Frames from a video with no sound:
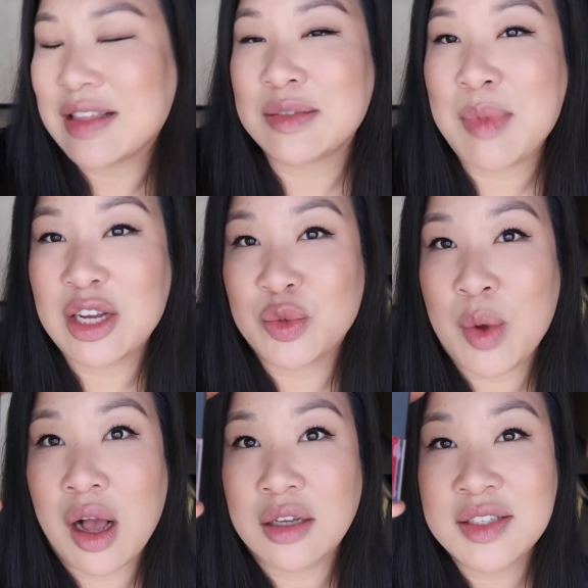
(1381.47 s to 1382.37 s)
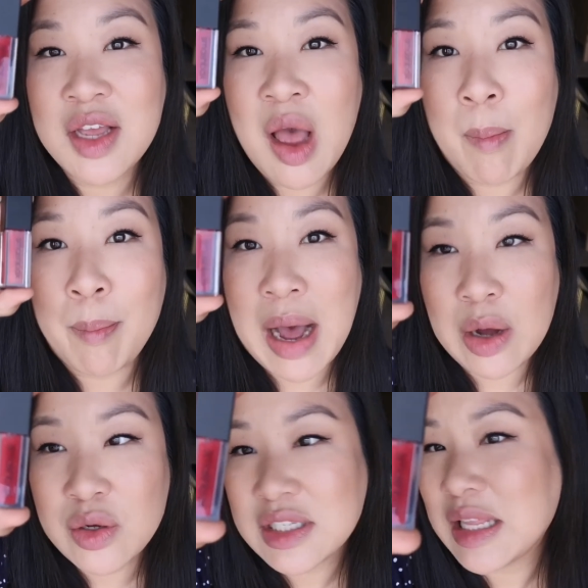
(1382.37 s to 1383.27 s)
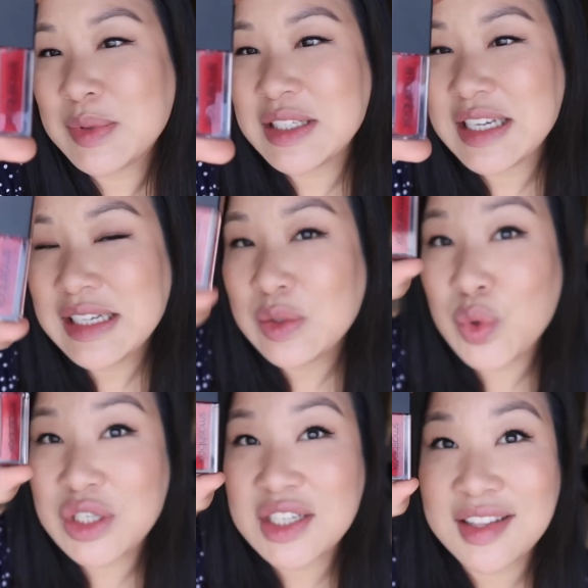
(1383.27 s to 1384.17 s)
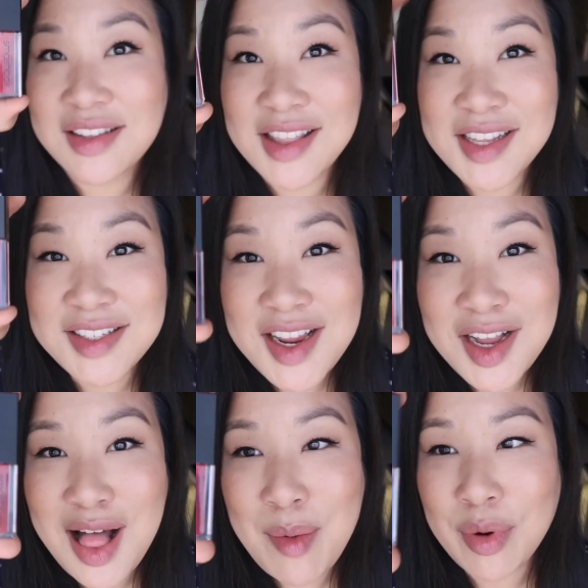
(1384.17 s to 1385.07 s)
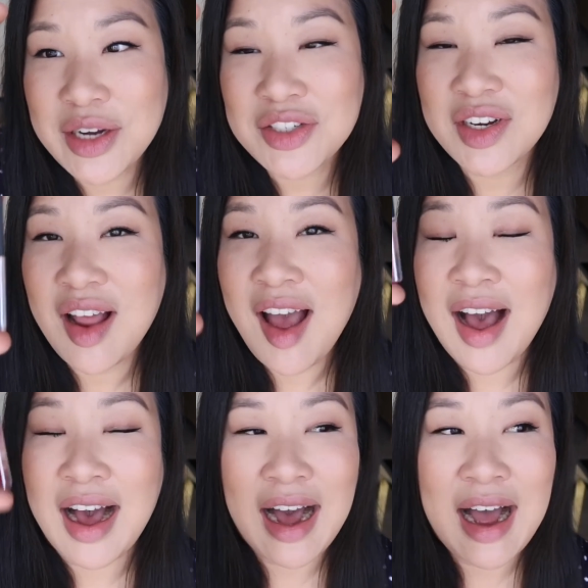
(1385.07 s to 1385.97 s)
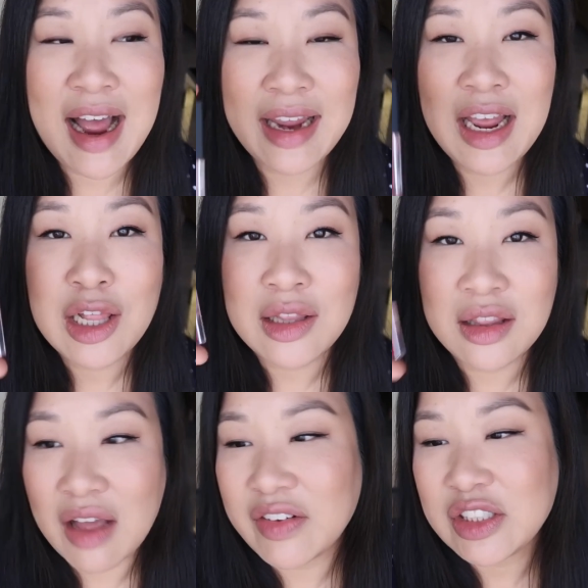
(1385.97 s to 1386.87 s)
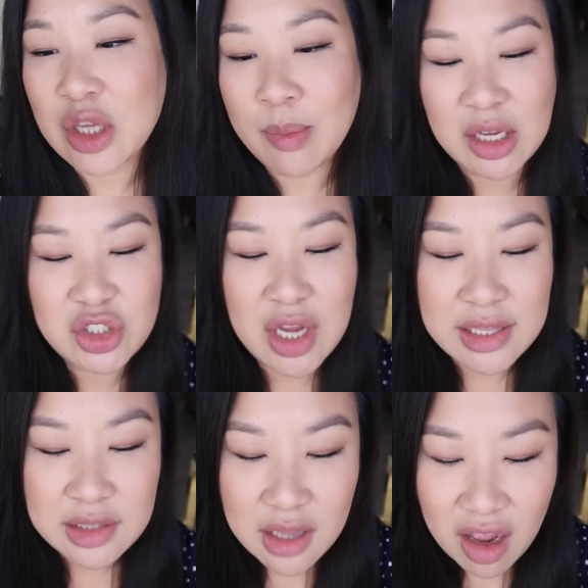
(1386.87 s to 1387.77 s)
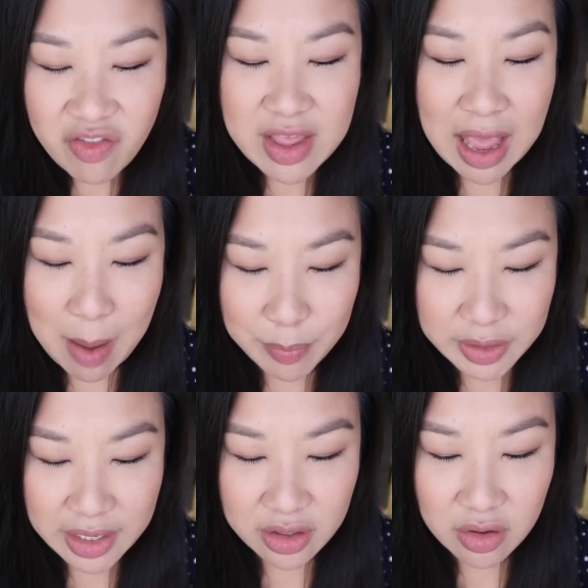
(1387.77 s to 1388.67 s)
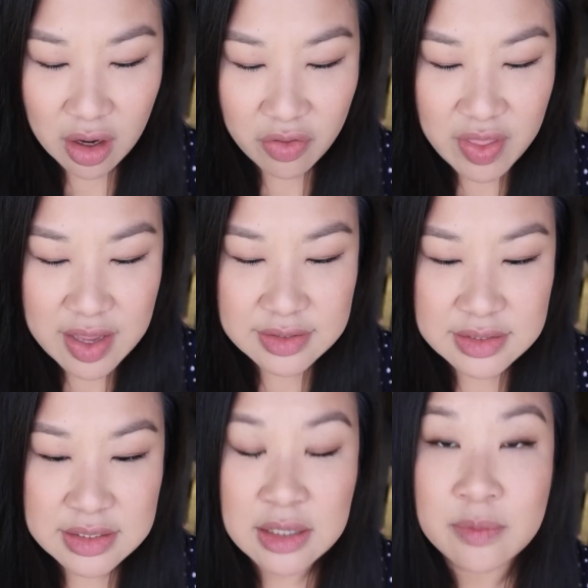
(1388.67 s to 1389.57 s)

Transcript: the Smashbox Baus lipstick, which is the Lily Singh collaboration. I love it so much. I love the applicator on this,